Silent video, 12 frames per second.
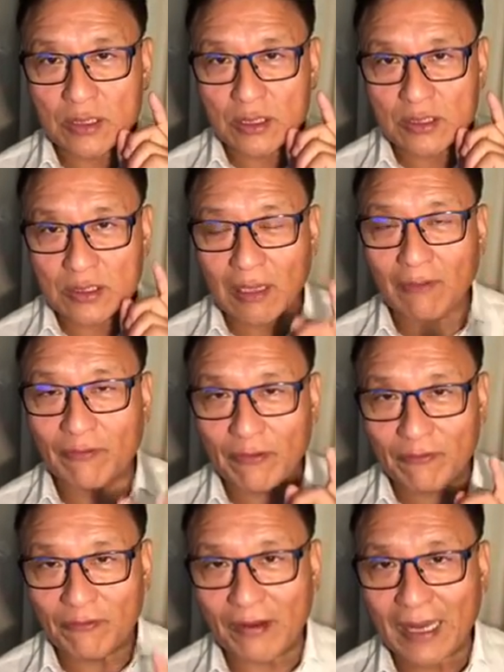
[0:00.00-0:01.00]
self
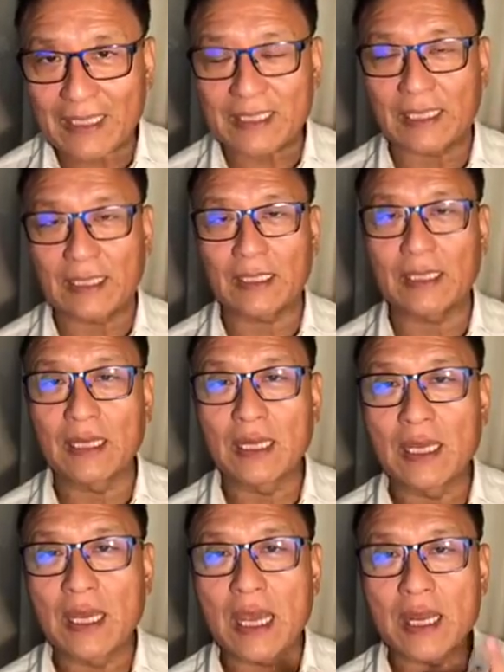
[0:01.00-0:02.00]
reflecting
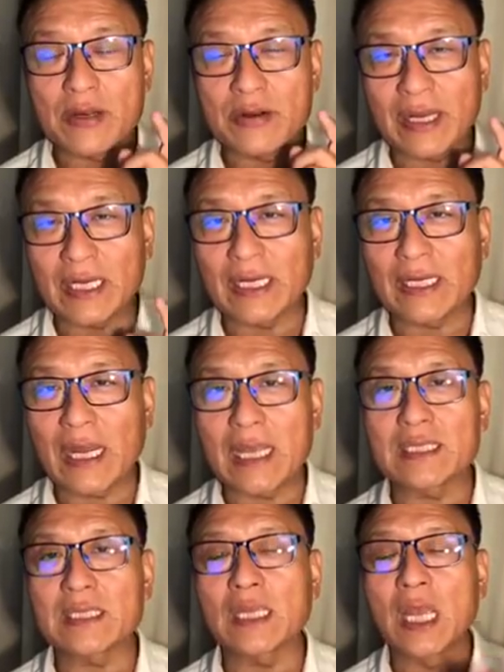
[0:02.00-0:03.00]
and
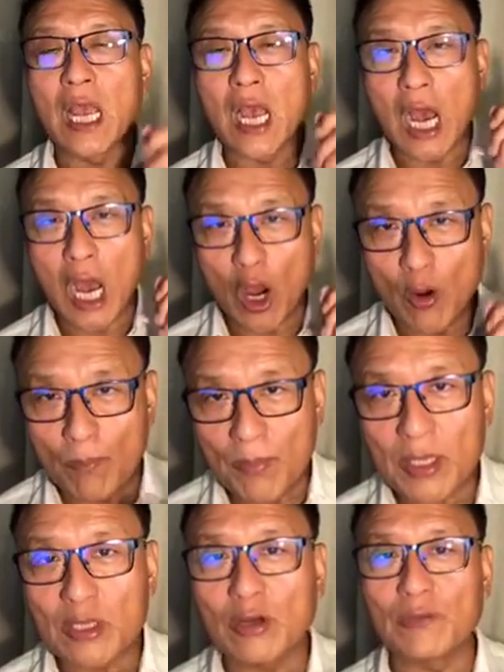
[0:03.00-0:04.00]
recognizing how
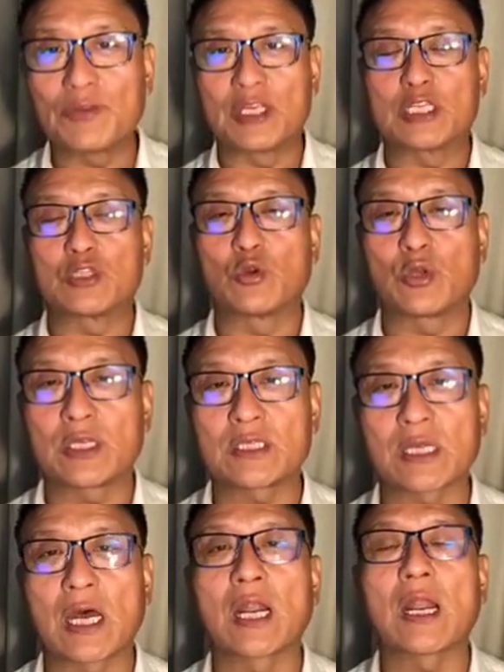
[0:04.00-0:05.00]
many of these doings
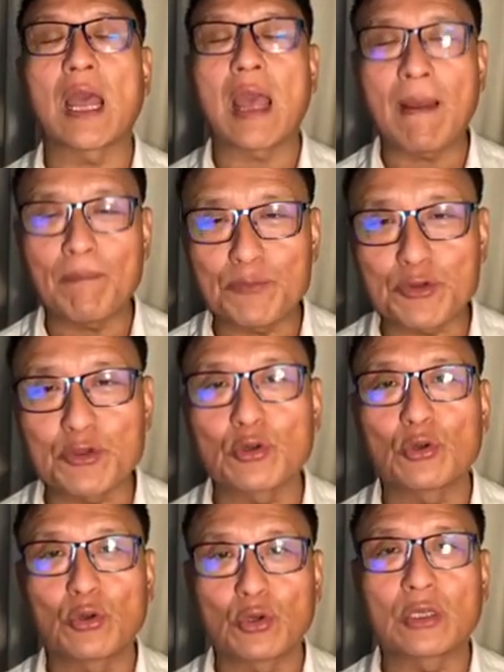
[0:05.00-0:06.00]
are
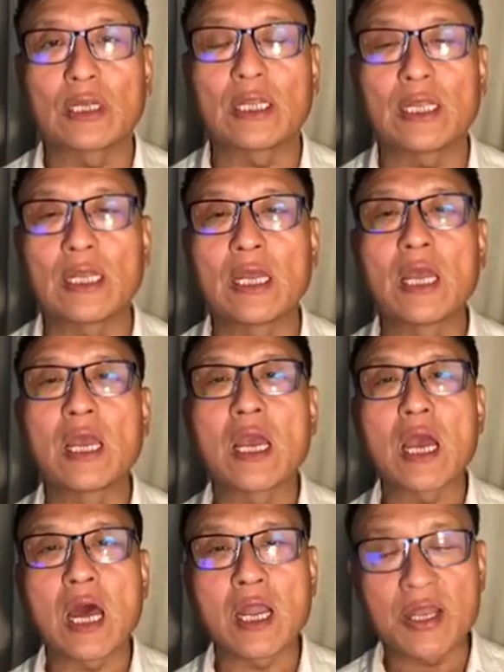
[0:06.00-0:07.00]
absolutely
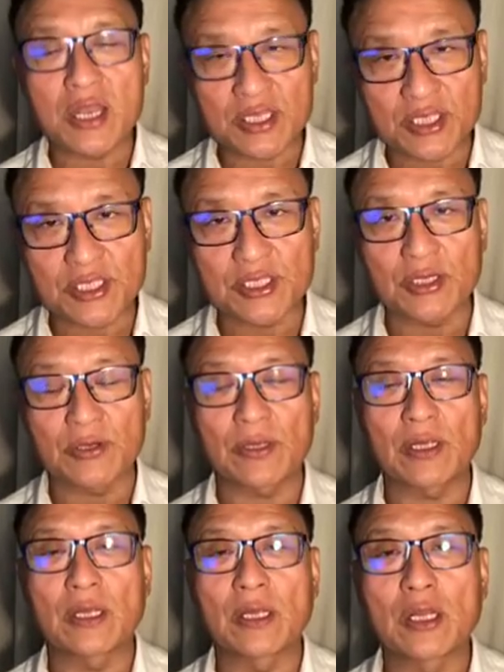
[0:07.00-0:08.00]

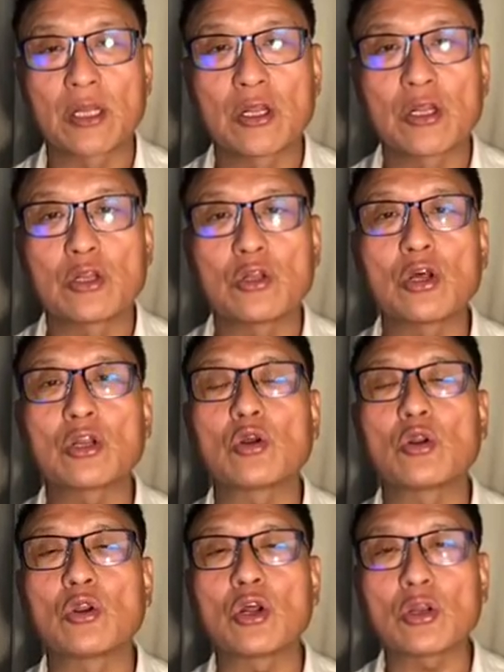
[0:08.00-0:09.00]
unnecessary
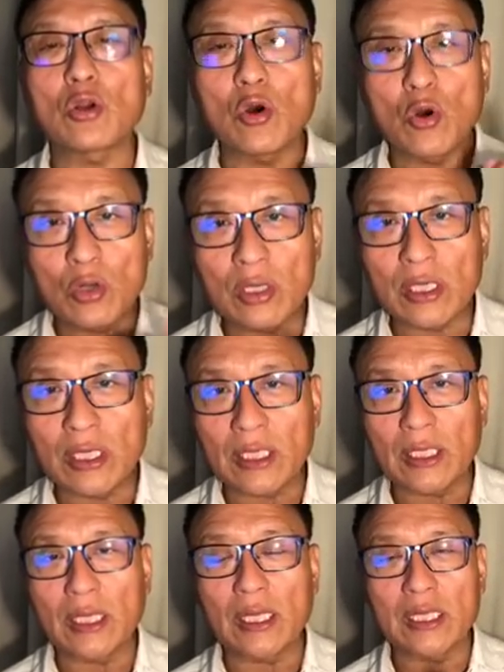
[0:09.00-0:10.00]
not, not
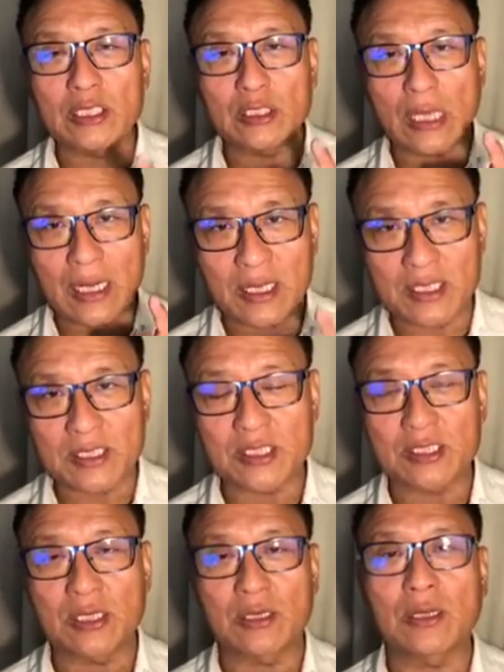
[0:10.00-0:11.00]
only is
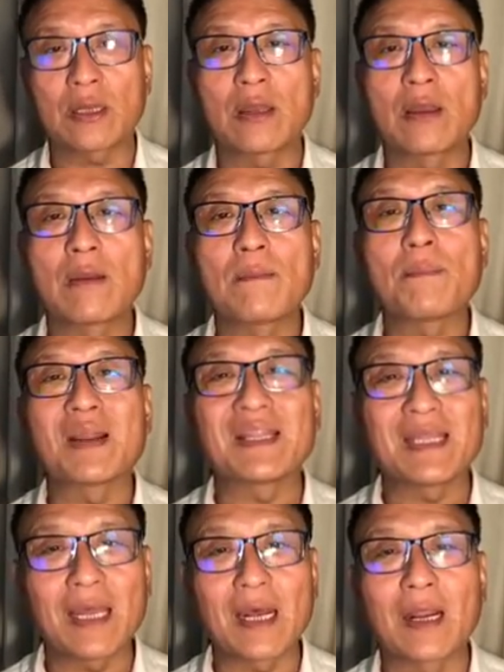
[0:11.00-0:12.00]
unnecessary, but
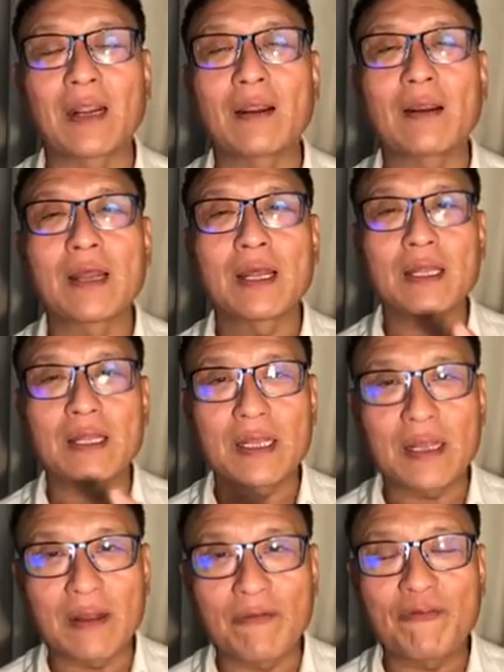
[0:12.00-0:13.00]
they are
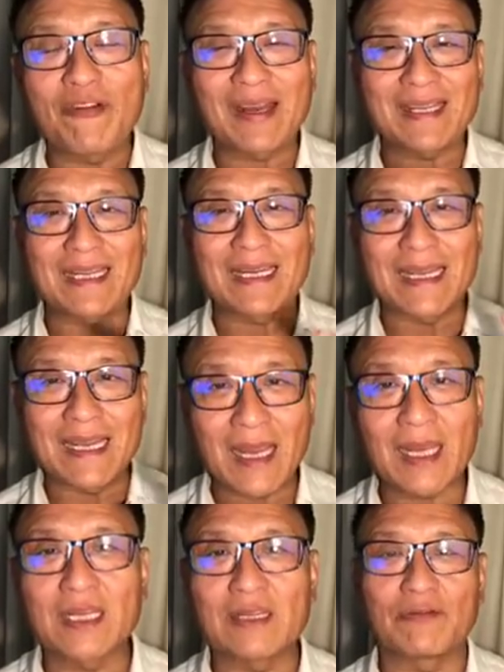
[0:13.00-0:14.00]
affecting
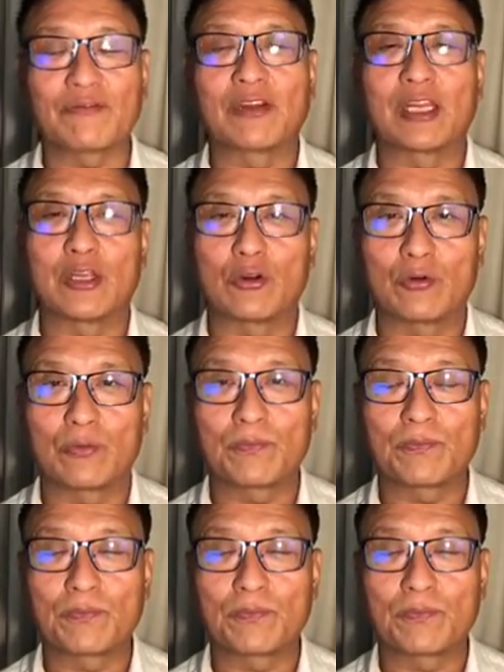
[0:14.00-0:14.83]
negatively you.